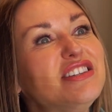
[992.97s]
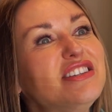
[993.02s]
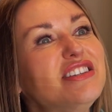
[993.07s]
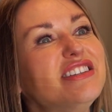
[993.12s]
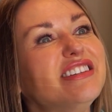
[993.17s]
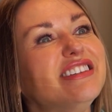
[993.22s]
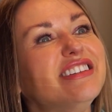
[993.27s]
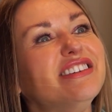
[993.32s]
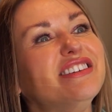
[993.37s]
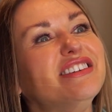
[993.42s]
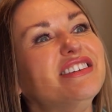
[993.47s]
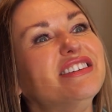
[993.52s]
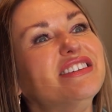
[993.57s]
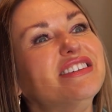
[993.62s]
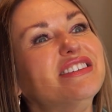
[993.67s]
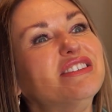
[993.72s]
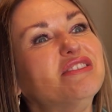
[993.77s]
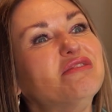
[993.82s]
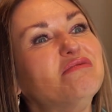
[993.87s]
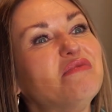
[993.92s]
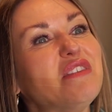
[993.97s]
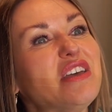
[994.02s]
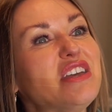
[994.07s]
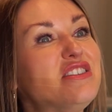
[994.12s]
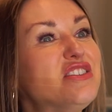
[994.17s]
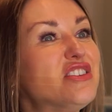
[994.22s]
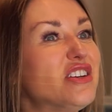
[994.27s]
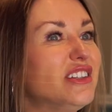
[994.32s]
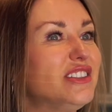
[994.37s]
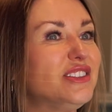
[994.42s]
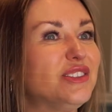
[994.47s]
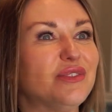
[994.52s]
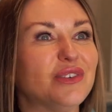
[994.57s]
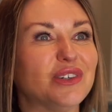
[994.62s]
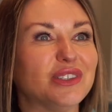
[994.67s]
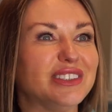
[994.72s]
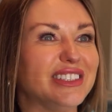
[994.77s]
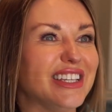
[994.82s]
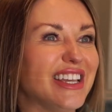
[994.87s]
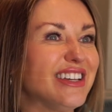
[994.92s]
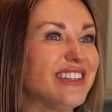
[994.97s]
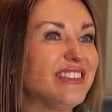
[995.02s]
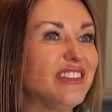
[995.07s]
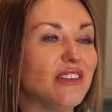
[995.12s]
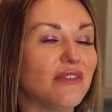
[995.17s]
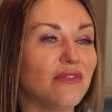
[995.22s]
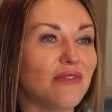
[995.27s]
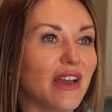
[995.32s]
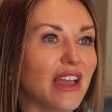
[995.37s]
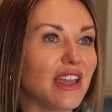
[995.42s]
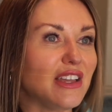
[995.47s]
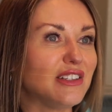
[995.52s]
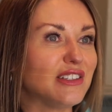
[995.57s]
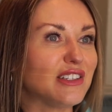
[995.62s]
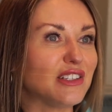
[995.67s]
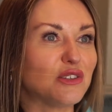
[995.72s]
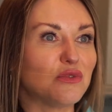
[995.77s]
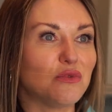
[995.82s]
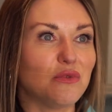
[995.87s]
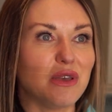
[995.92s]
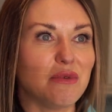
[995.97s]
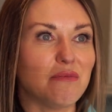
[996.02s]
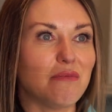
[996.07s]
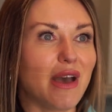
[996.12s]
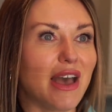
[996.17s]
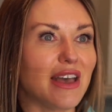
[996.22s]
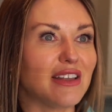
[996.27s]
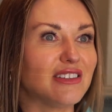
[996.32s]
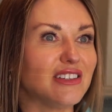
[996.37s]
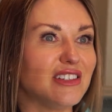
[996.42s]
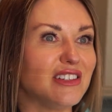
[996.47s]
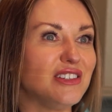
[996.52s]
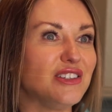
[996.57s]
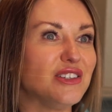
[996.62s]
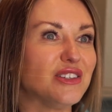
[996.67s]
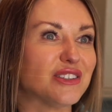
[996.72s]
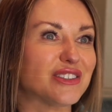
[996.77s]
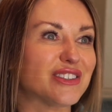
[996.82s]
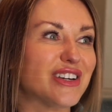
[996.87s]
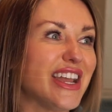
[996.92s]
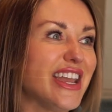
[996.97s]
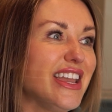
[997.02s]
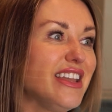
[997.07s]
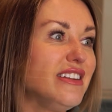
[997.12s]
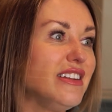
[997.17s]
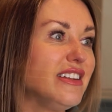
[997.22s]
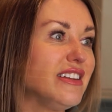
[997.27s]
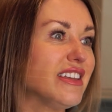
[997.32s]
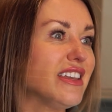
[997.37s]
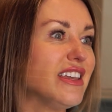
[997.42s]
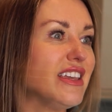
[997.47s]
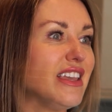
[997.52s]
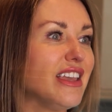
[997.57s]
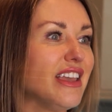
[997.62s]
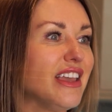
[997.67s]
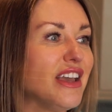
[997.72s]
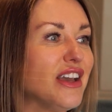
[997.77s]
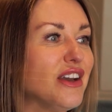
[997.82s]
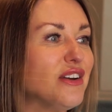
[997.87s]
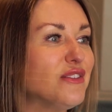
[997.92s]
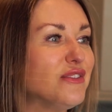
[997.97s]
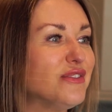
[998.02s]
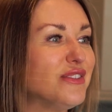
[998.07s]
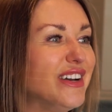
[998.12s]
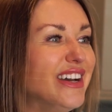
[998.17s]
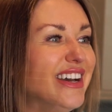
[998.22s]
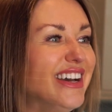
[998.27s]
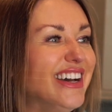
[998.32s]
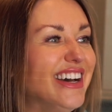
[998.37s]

it just was the fate that we met in Ukraine, in Kiev,